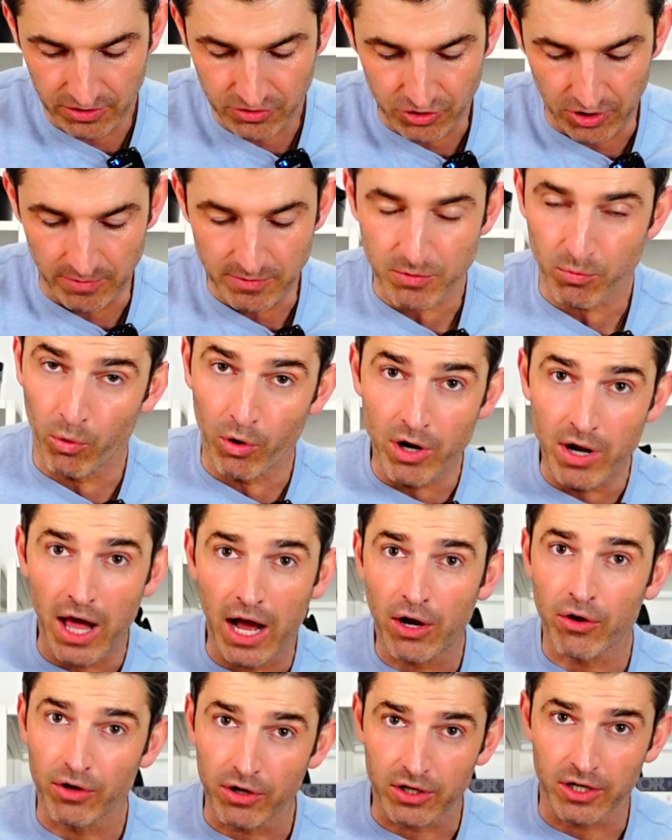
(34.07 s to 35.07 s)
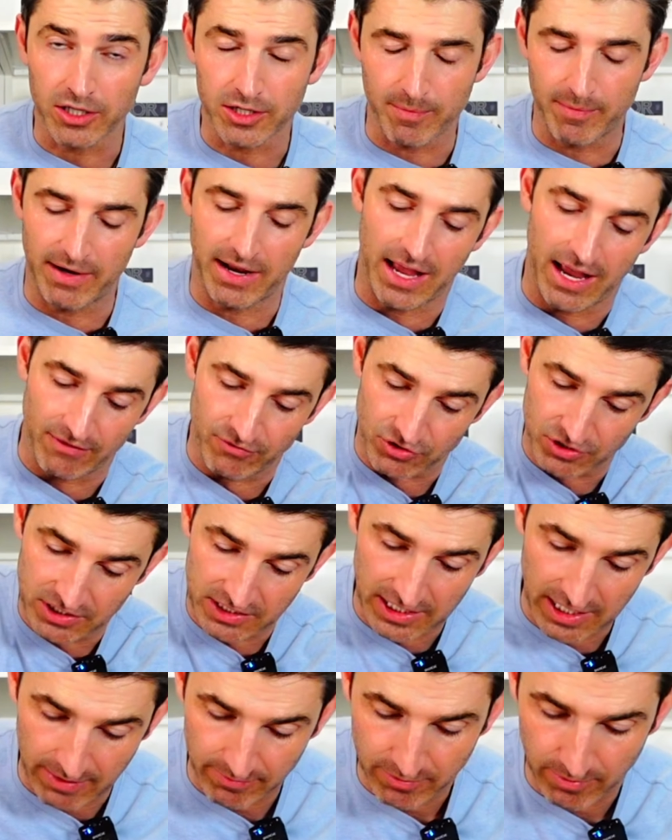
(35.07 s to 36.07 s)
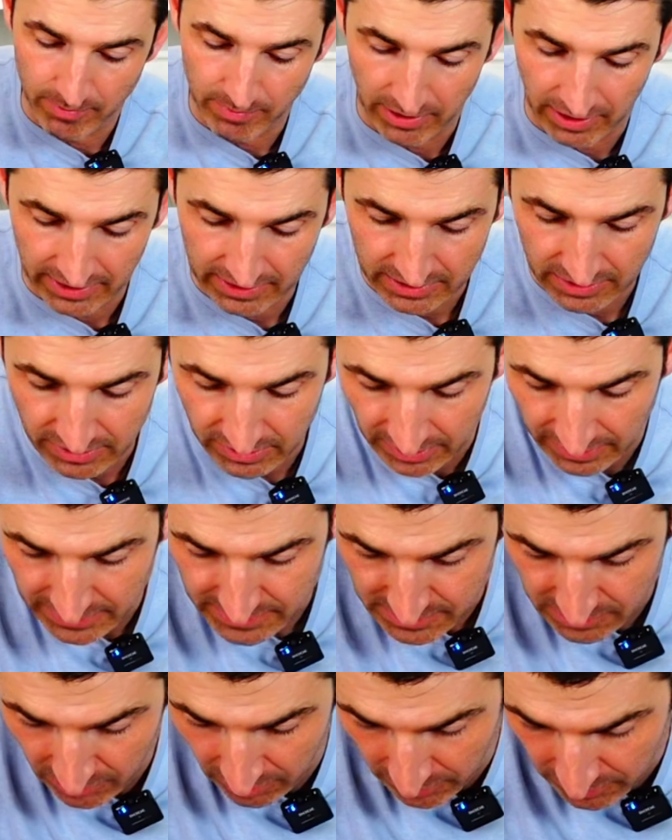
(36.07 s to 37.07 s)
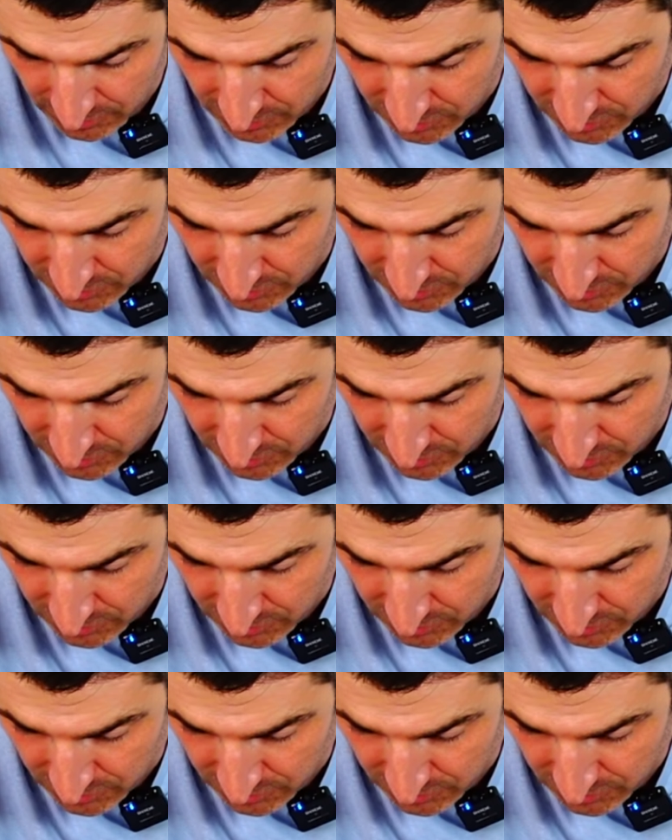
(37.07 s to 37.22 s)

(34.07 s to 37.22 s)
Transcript: strips. We're not gonna cut them in half, just keep them like nice long